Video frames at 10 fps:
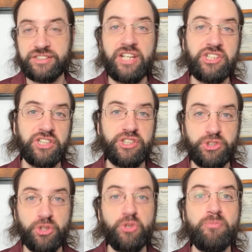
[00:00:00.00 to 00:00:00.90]

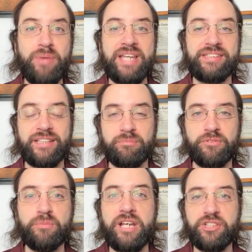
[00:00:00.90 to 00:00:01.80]
essentially two basic,
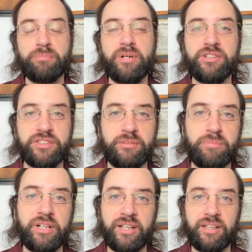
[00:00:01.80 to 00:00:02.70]
two major parts of the
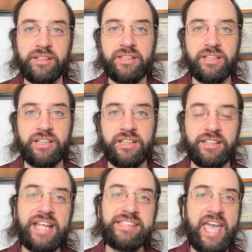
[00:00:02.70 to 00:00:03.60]
bucket,
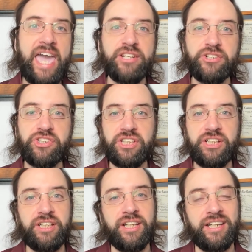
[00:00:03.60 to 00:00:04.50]
and that's
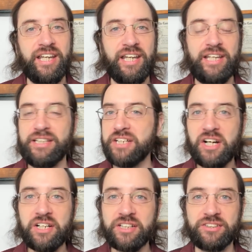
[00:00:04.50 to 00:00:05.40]
energy and
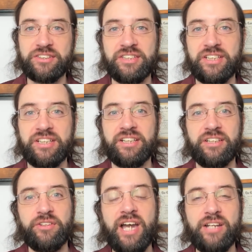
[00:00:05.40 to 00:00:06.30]
cars.
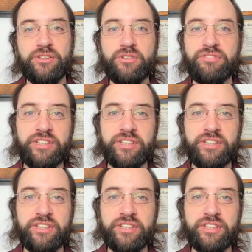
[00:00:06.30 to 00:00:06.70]
You got new